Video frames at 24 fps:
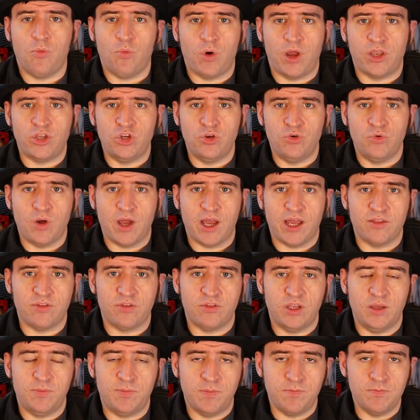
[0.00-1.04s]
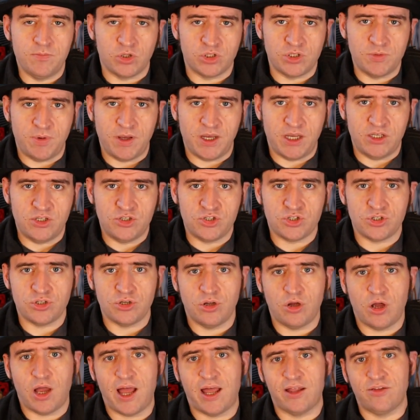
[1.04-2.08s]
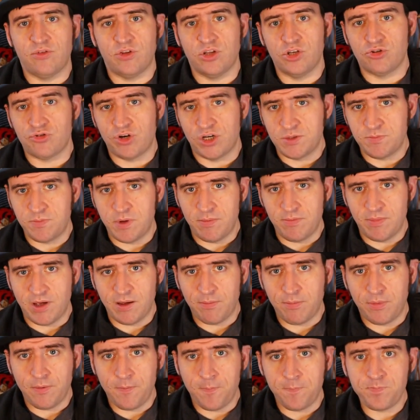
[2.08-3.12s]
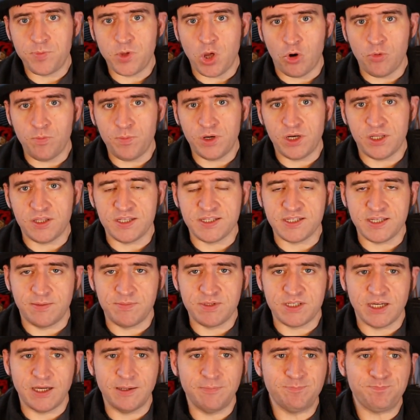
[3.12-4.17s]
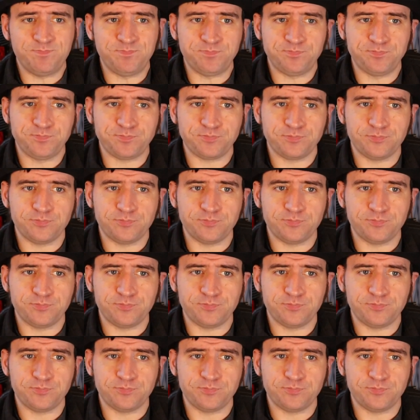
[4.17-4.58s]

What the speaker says: when you had the multi-page and the trace bitmap open at the same time.